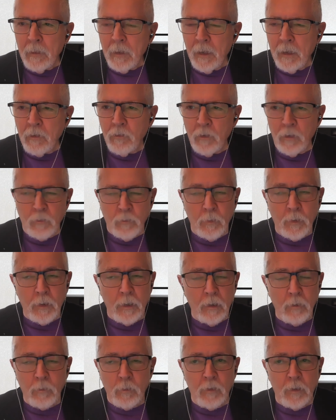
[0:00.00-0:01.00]
it's
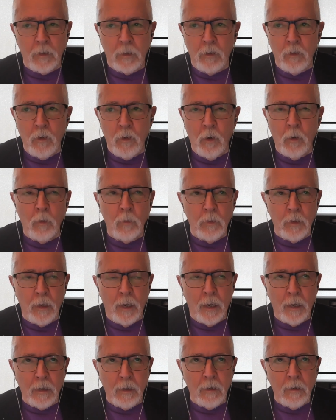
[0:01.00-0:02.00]
very interesting to know
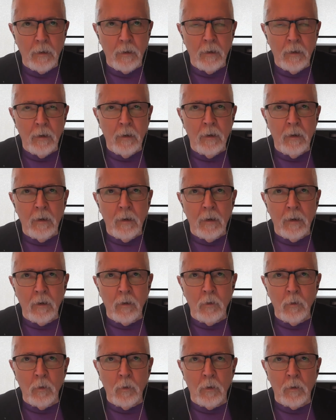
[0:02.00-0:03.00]
that
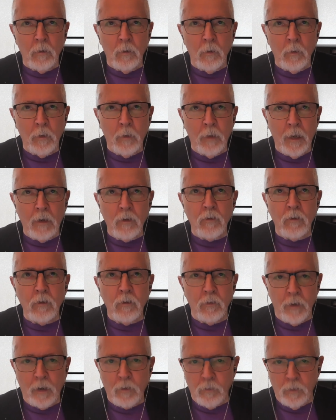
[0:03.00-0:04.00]
your location
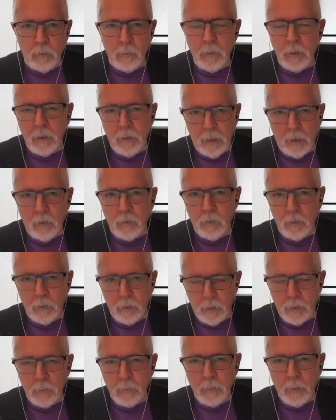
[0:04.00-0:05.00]
is actually being
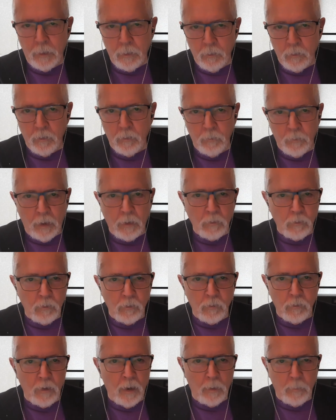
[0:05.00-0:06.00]
calculated by your
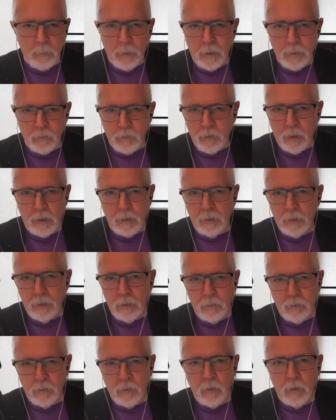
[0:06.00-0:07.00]
devices, not by the
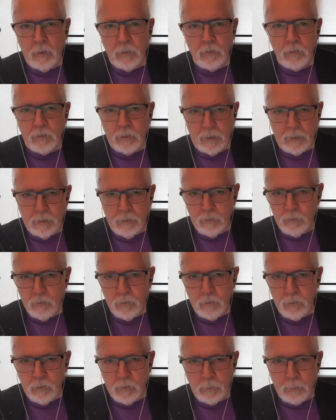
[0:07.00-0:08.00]
satellites at all. The satellites
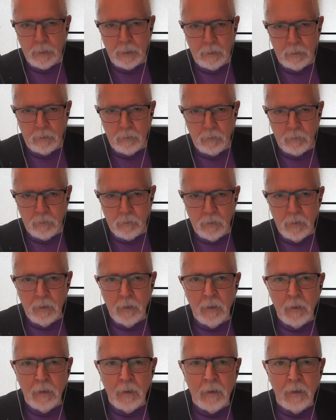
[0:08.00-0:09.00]
are just beacons,
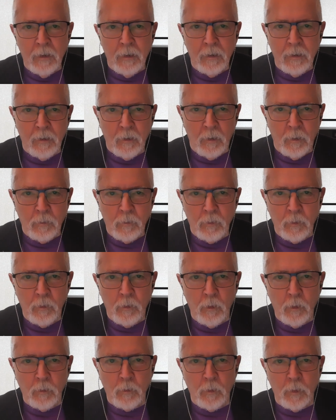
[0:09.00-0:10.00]
you know, so it
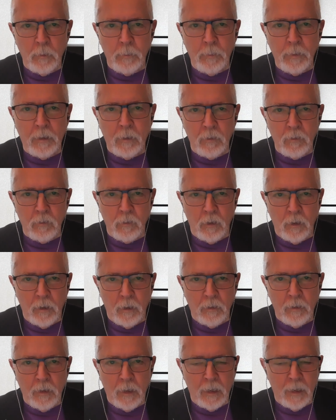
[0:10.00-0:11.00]
knows where the beacons
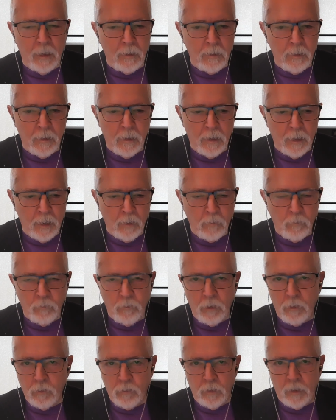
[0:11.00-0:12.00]
are and
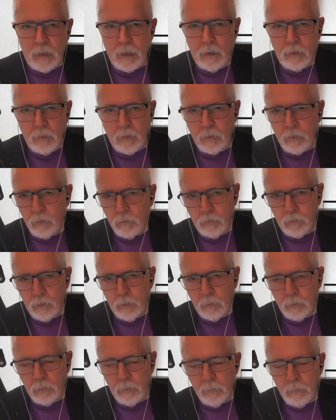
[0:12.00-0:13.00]
figures it out on your
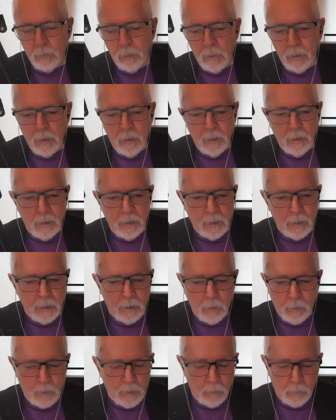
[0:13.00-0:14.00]
phone. Or
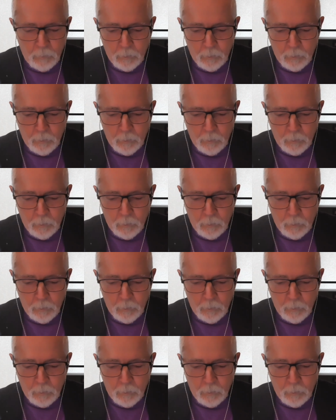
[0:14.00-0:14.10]
on